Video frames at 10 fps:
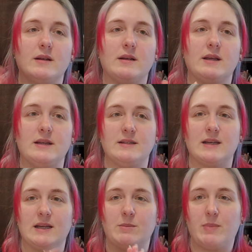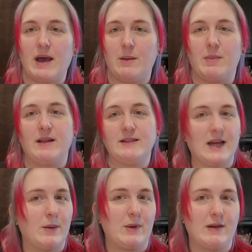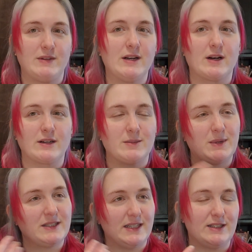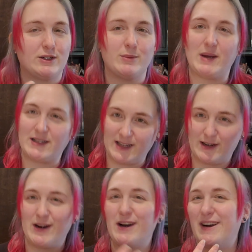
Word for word: he's in bed by the time we have dinner because it makes it easier to make dinner